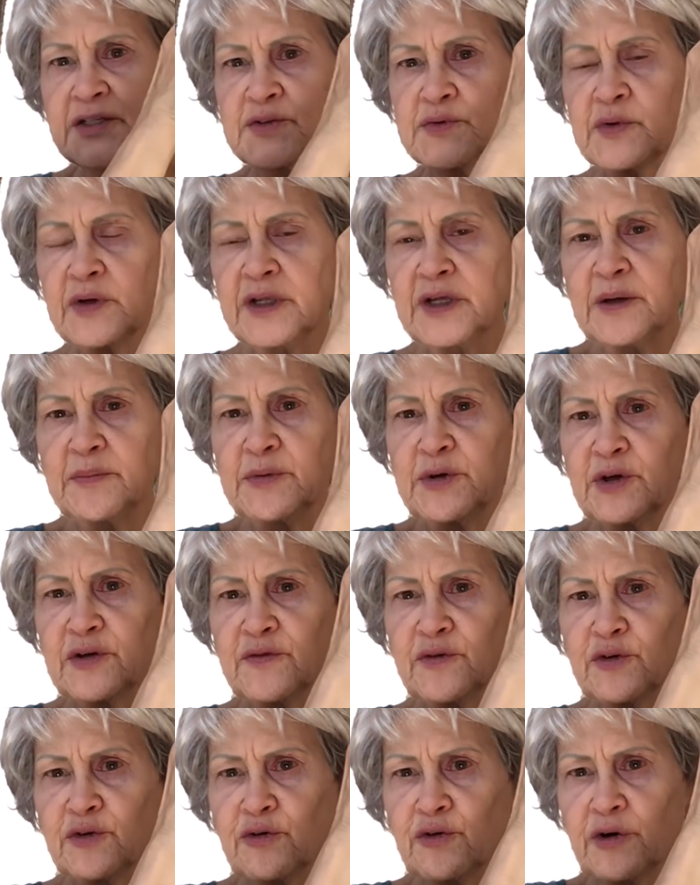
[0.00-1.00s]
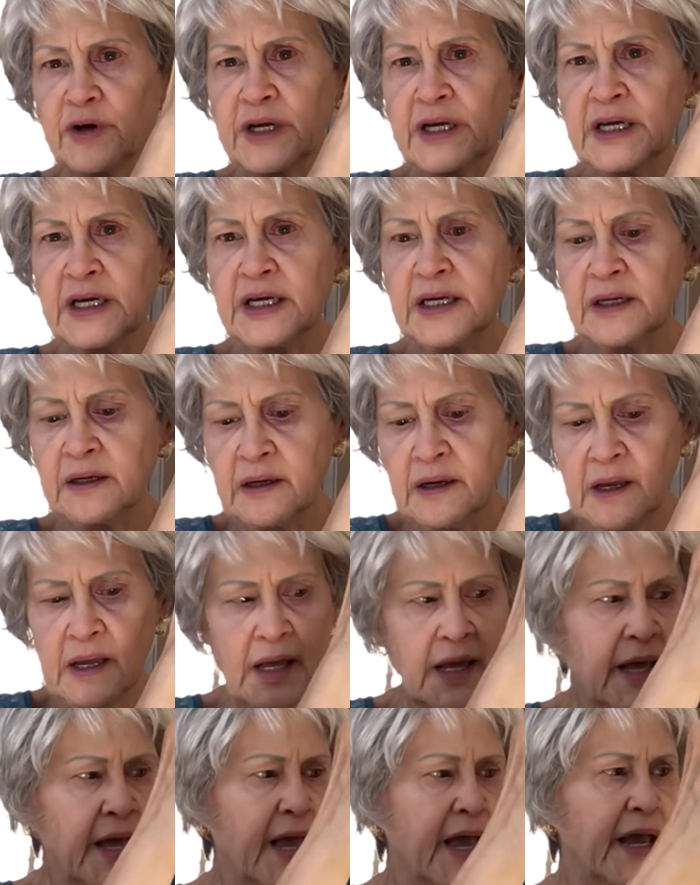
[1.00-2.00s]
It's really a beautiful green.
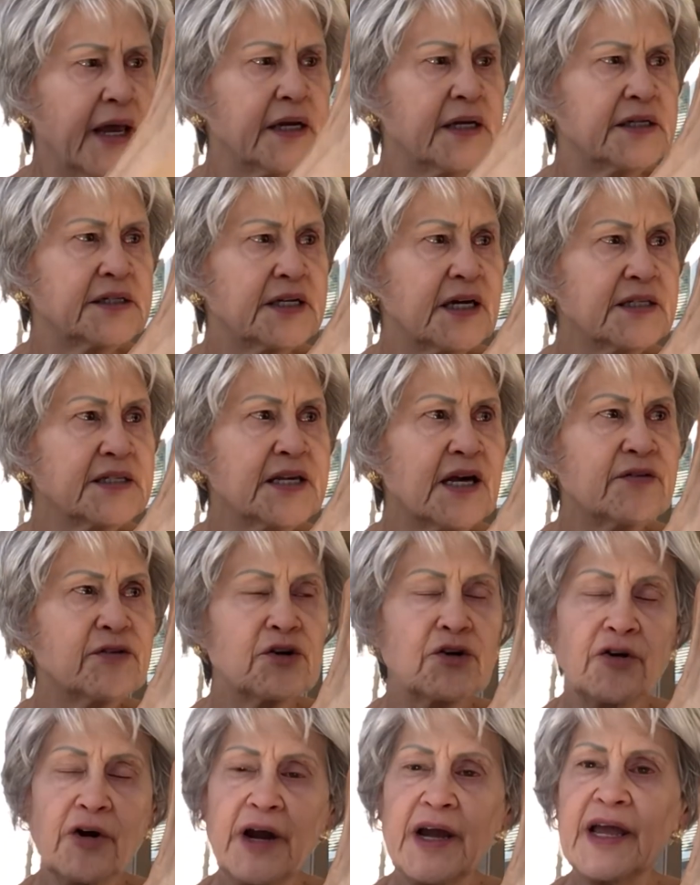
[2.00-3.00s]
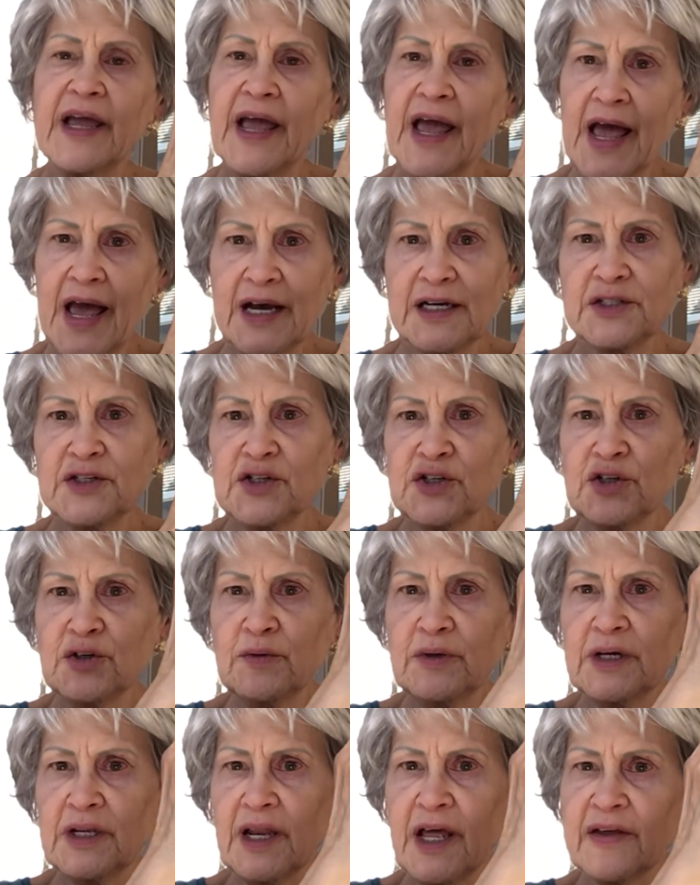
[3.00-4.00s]
And it does have a gray cast
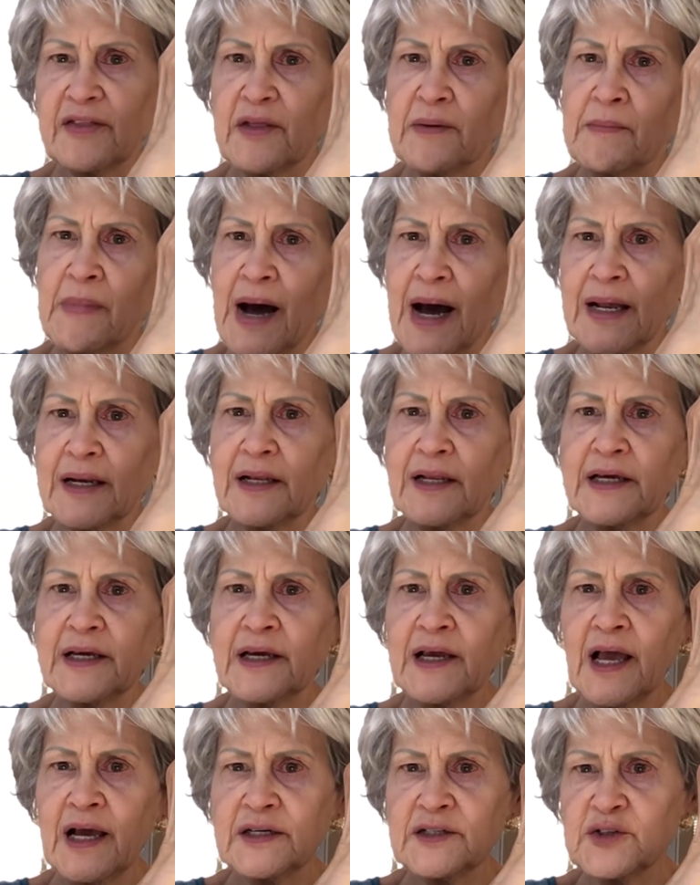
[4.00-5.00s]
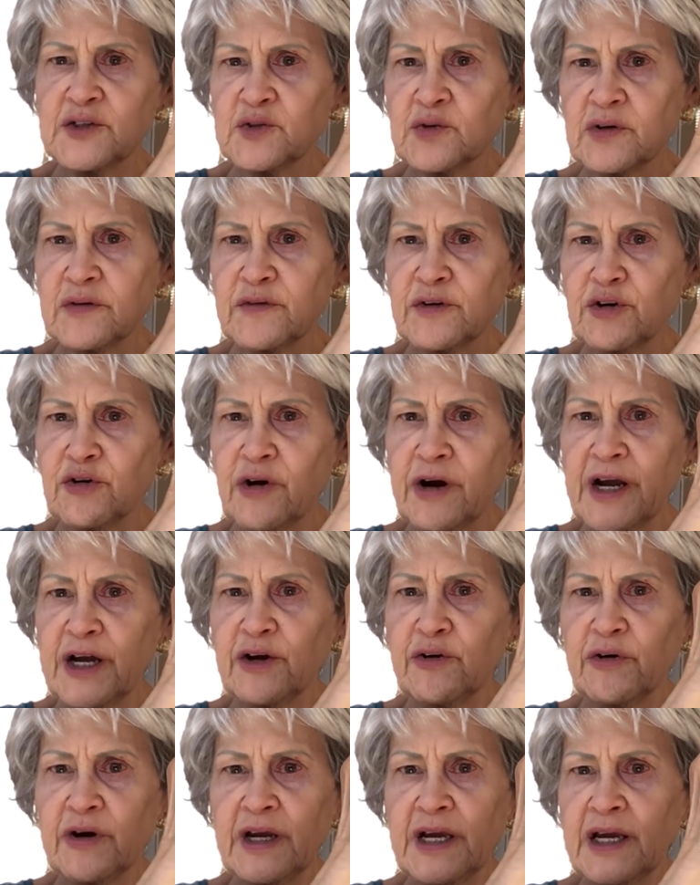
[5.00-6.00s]
to it, like the modeling has sort of a
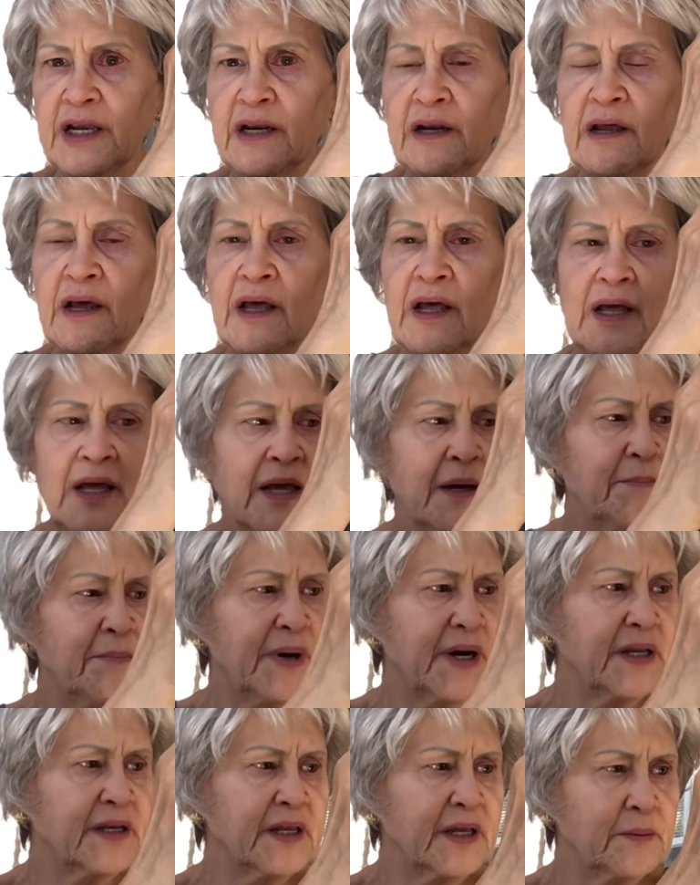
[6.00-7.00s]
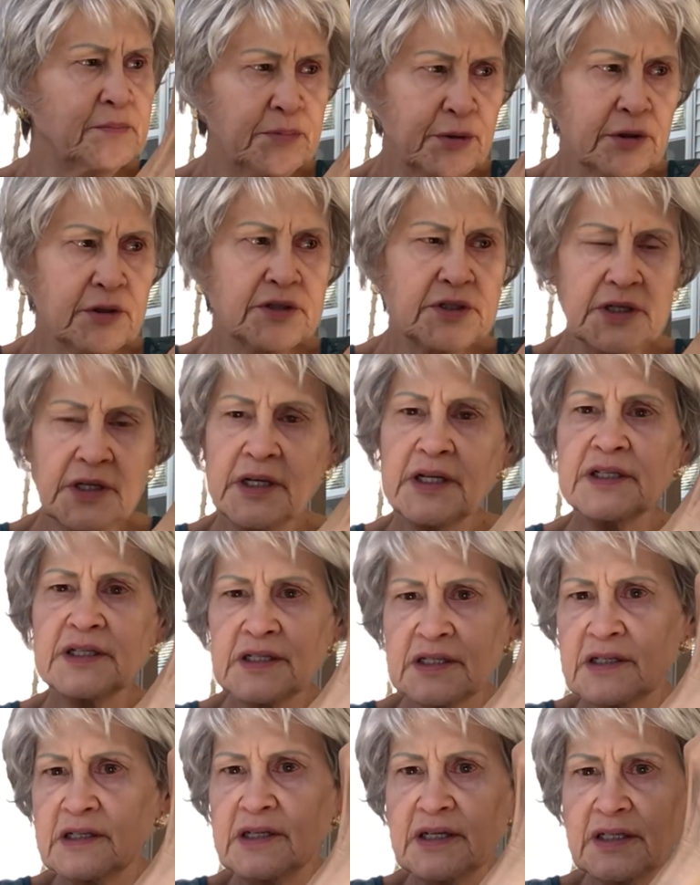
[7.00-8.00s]
gray-green, but in person
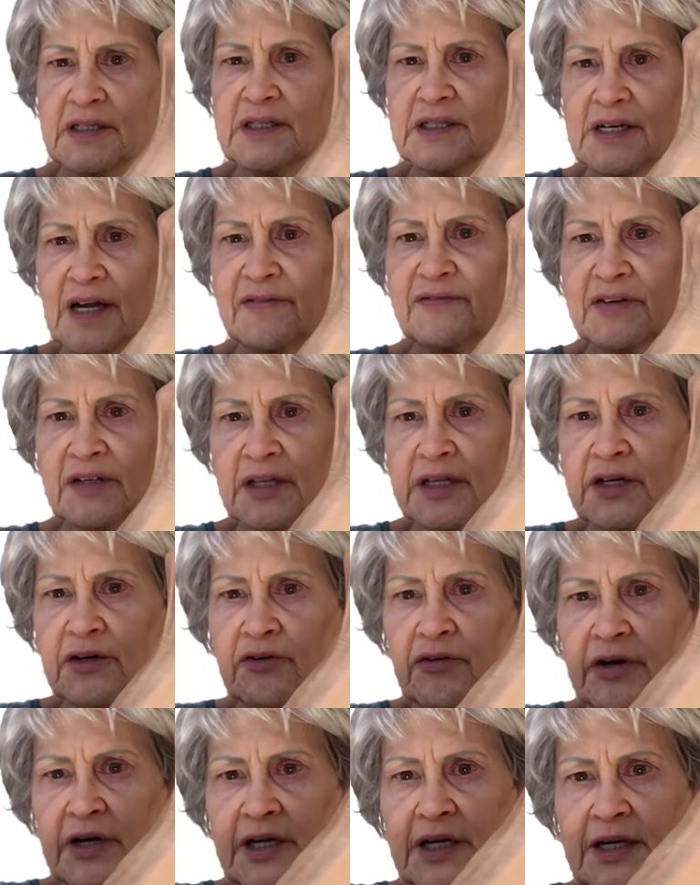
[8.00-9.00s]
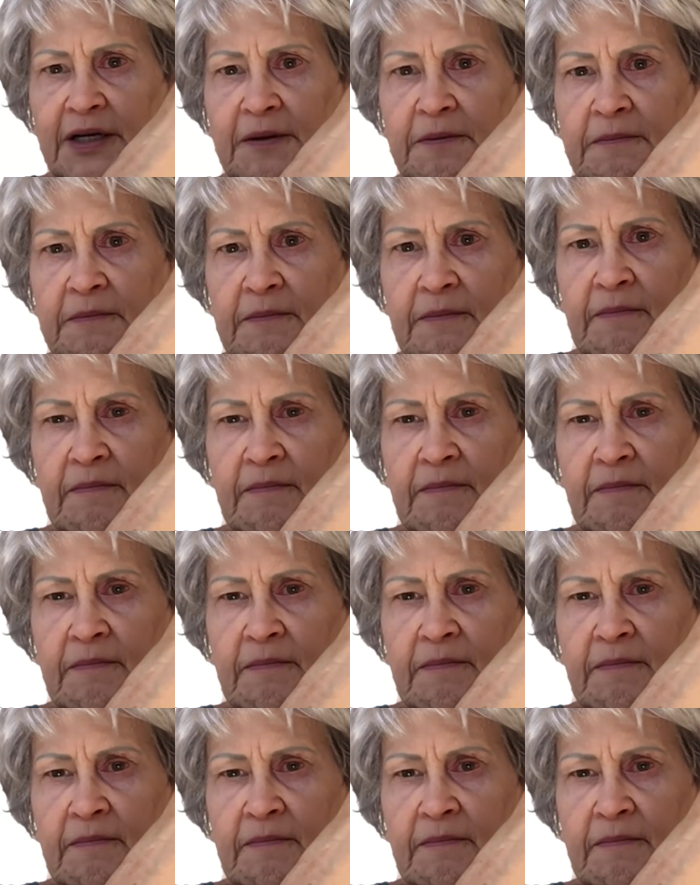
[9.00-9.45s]
it's definitely green.